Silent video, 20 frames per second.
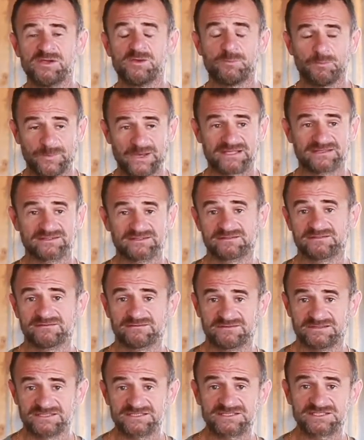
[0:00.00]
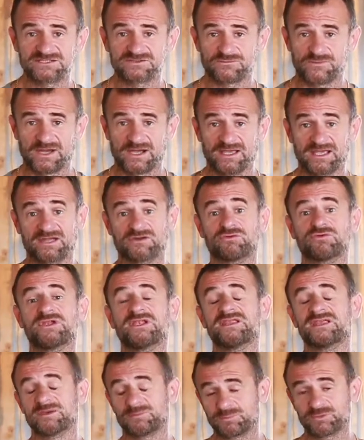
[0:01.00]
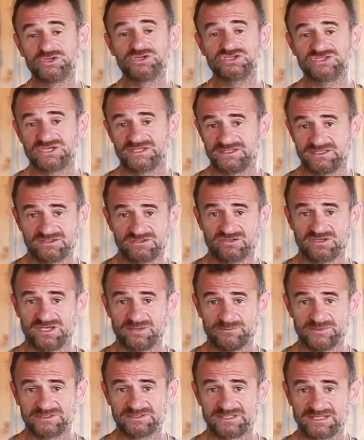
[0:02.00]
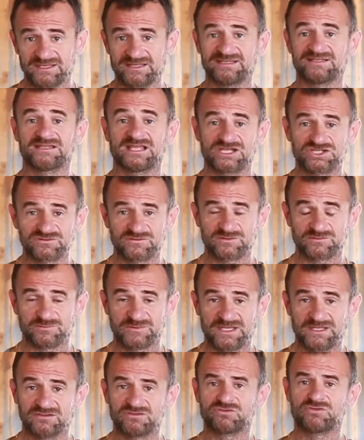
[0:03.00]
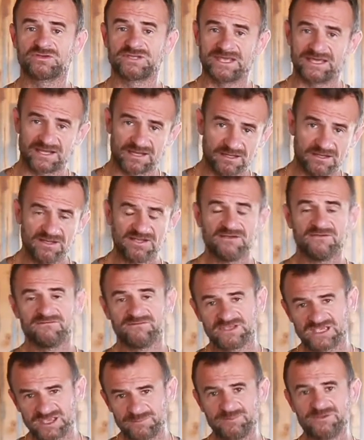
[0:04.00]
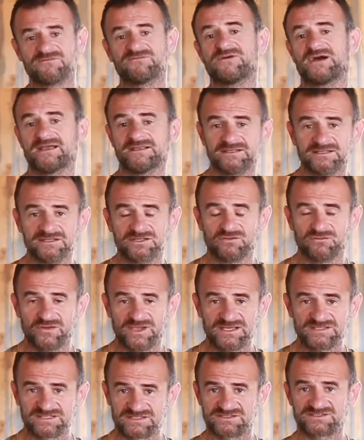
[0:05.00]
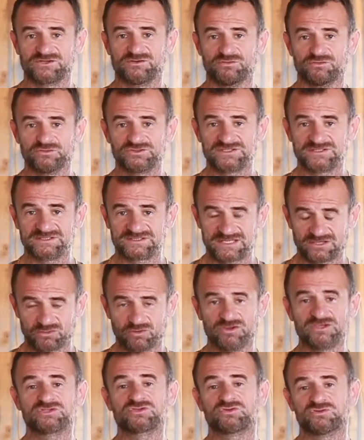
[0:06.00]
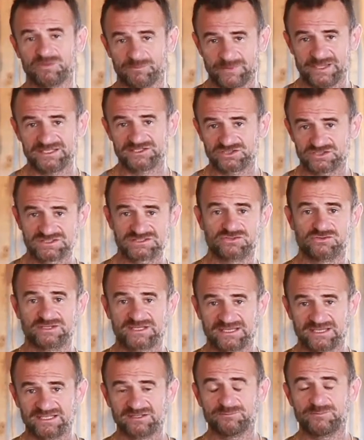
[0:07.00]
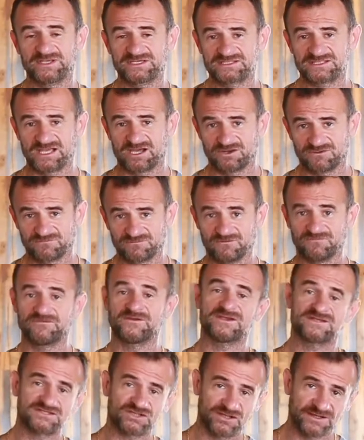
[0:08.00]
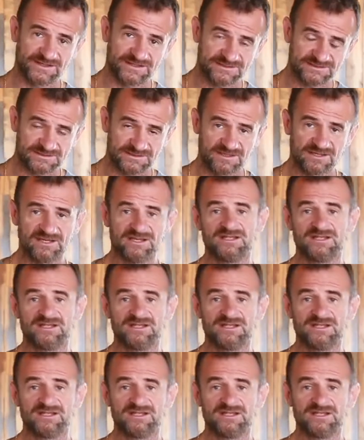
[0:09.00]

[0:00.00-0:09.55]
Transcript: But this is why I really appreciate that you have been getting in touch with me, and together we have been finding the ways and solutions and going through the matrix so you can get best out of your first release,